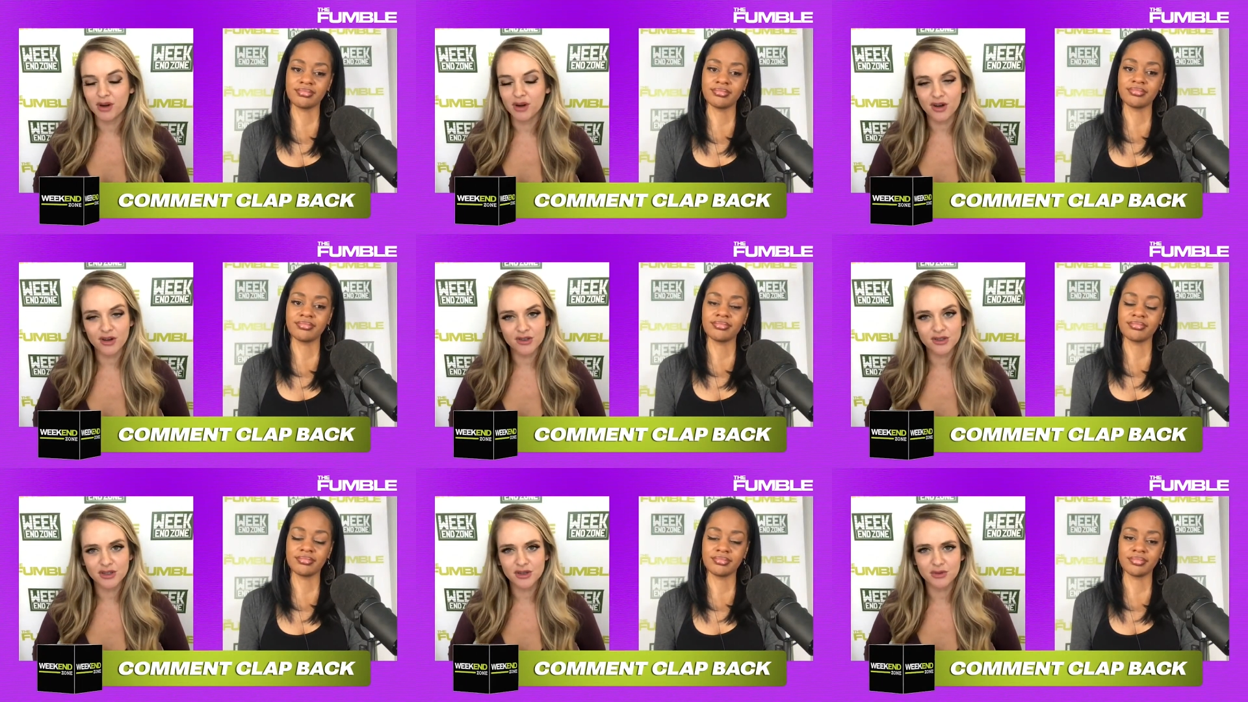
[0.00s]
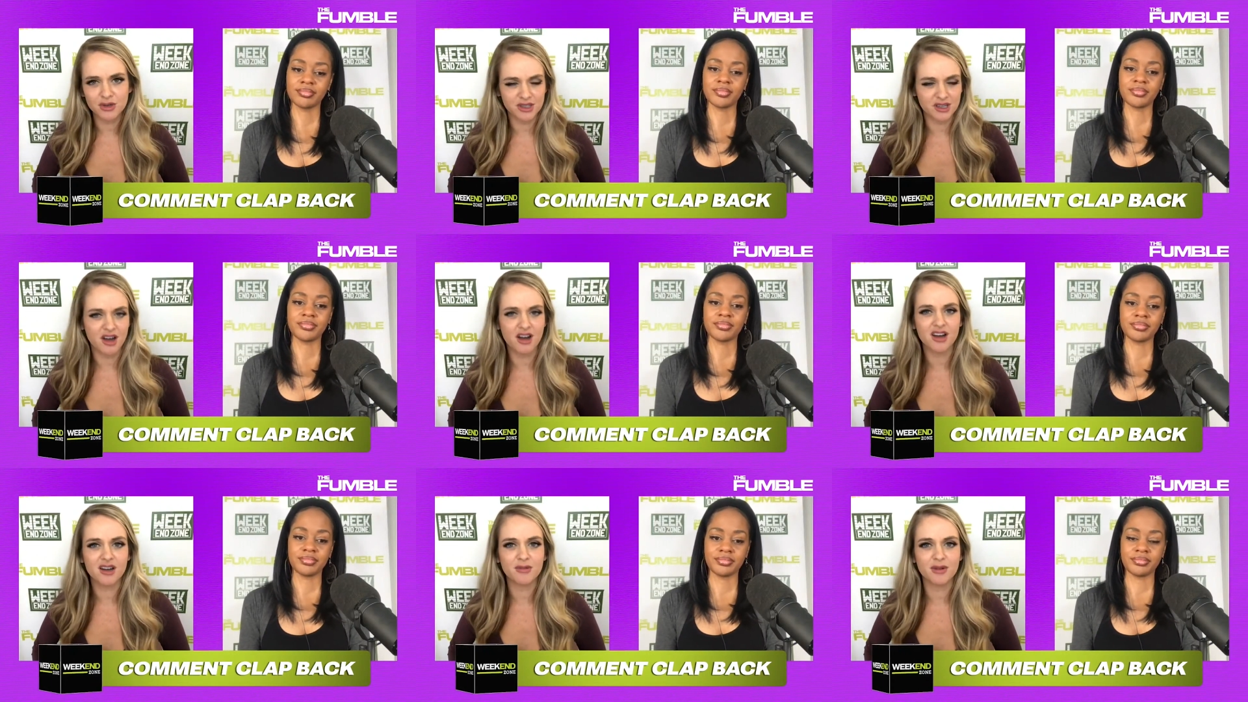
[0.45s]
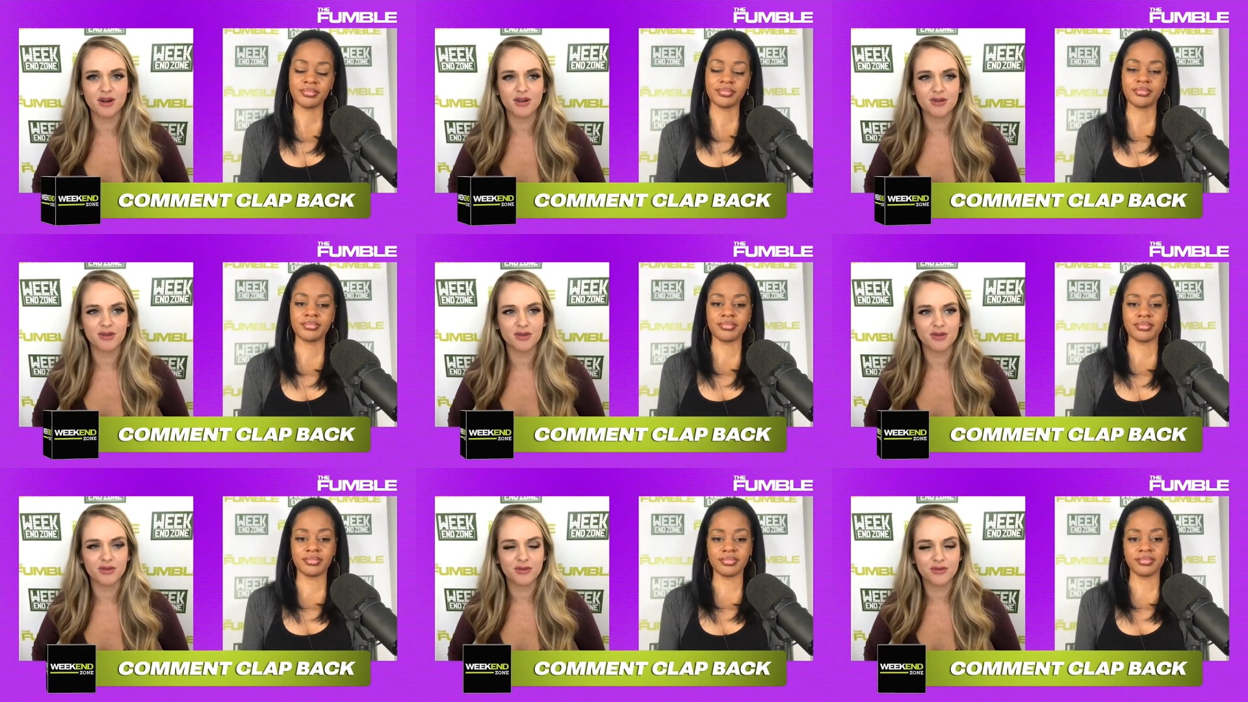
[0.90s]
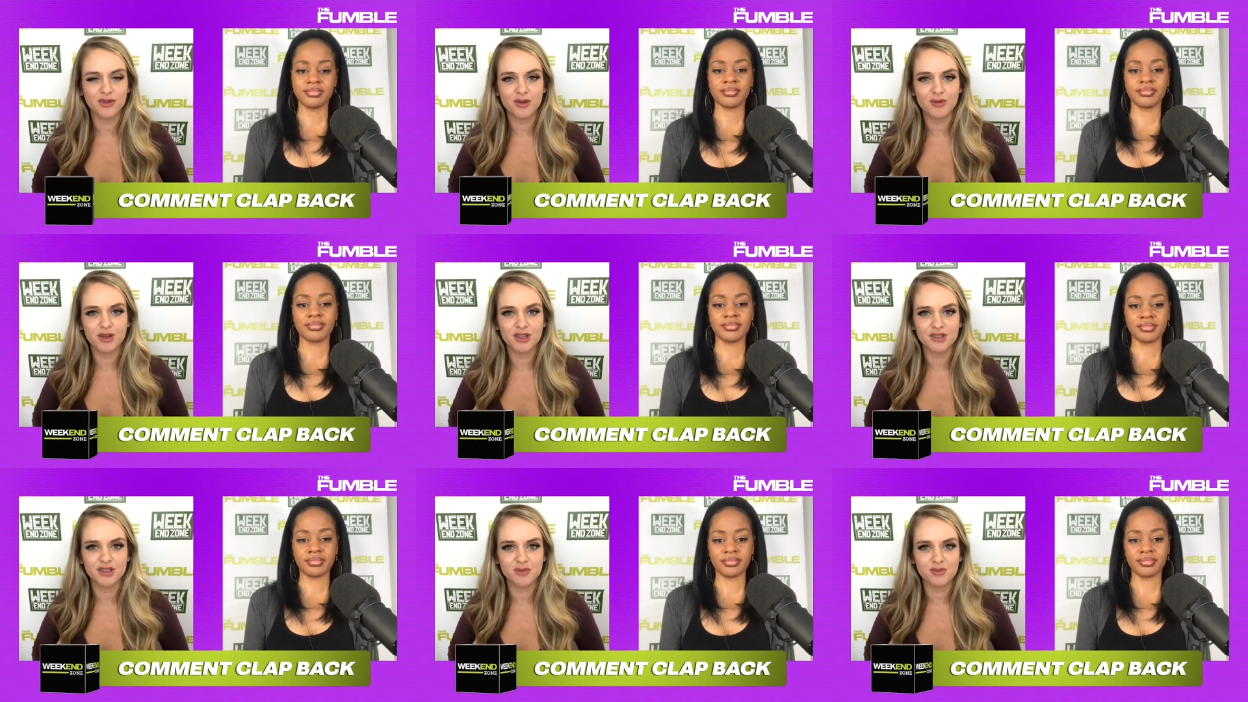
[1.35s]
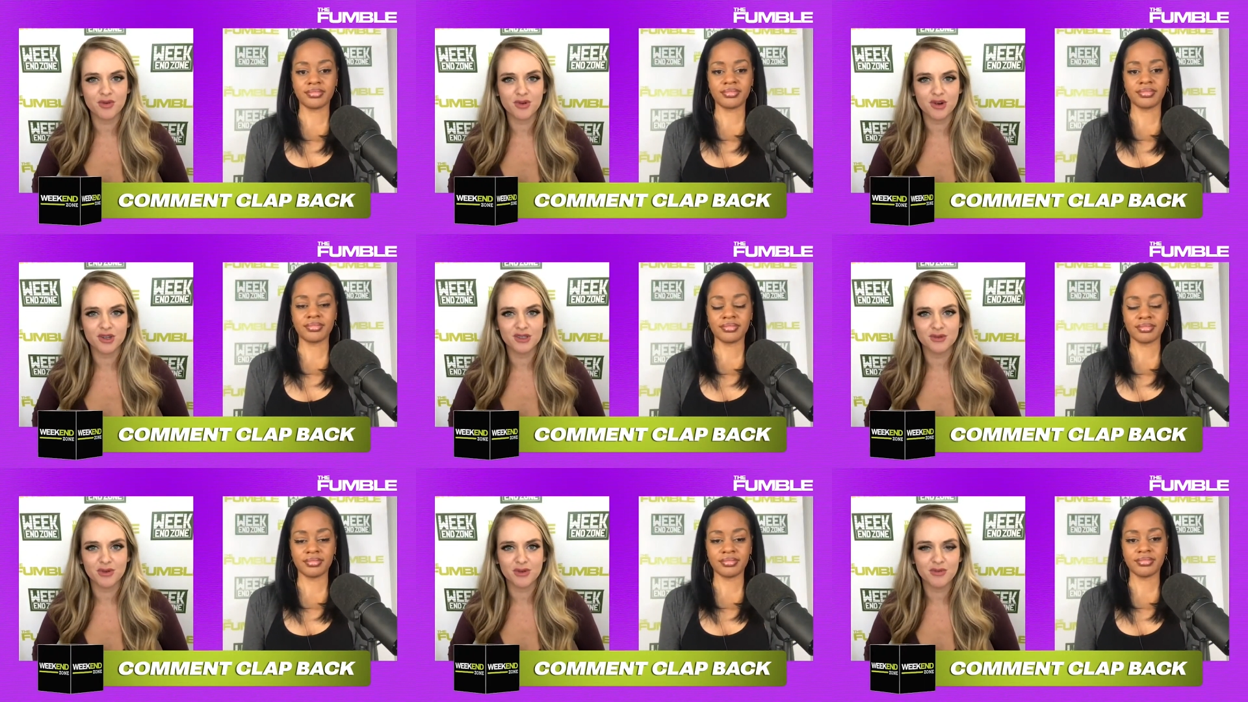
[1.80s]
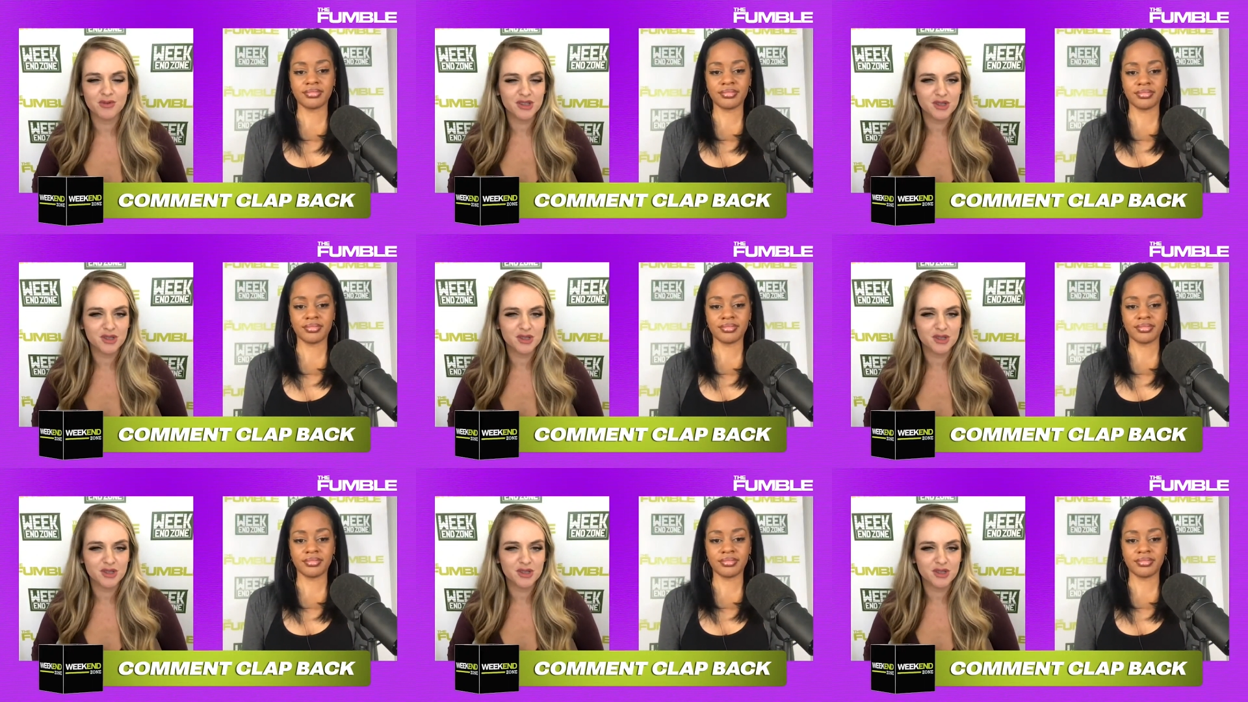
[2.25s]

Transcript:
Speaker 1: But also we talk about female sports,